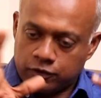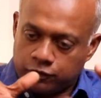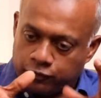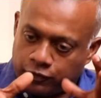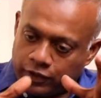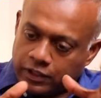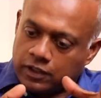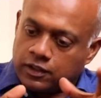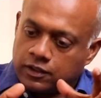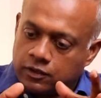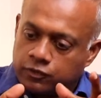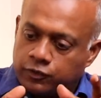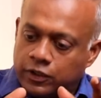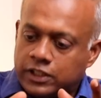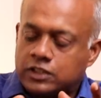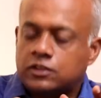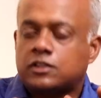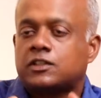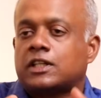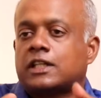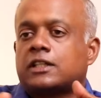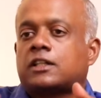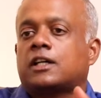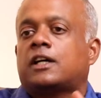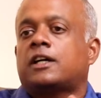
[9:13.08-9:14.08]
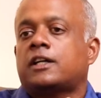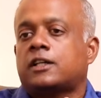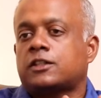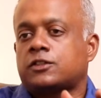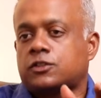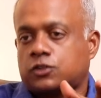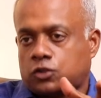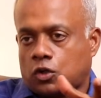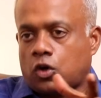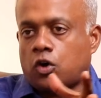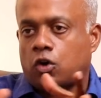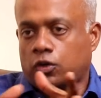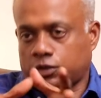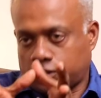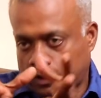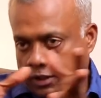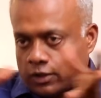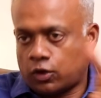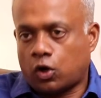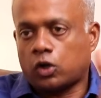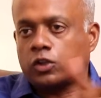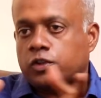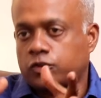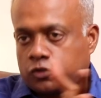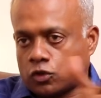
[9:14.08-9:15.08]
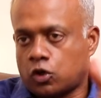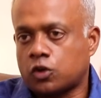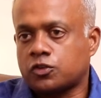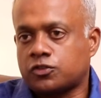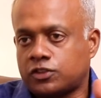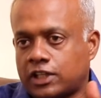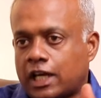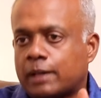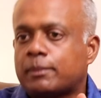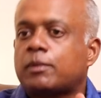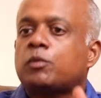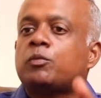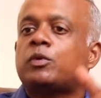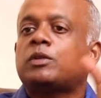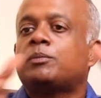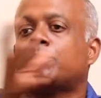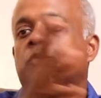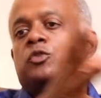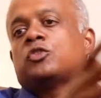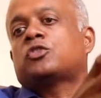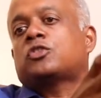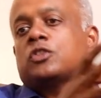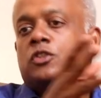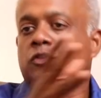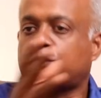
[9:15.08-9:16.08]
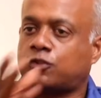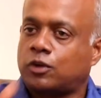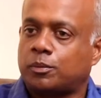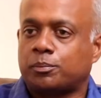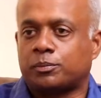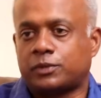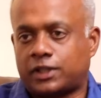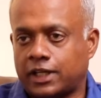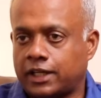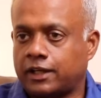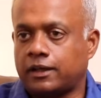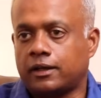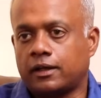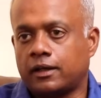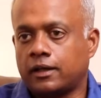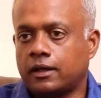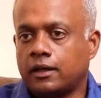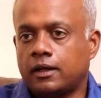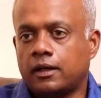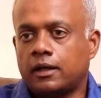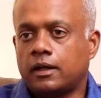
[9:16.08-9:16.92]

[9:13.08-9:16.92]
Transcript: Let's fix his entire song, all the songs in the album with musicians from there.